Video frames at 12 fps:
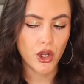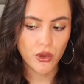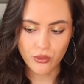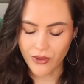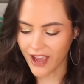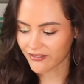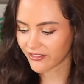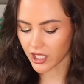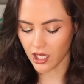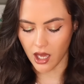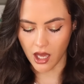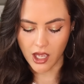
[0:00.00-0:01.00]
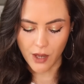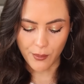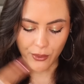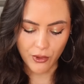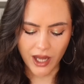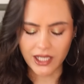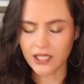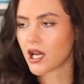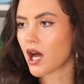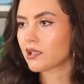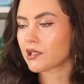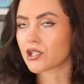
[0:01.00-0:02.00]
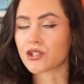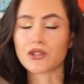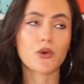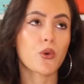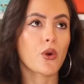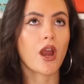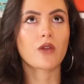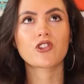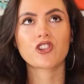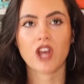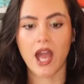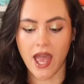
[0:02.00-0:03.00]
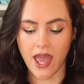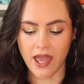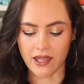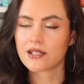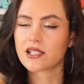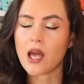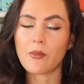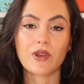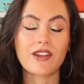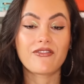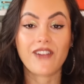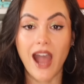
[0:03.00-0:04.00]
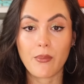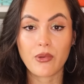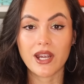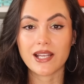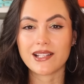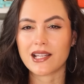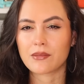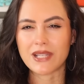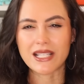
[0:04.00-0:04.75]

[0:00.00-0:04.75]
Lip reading: raffia, bright colours, crochet, summery fabrics and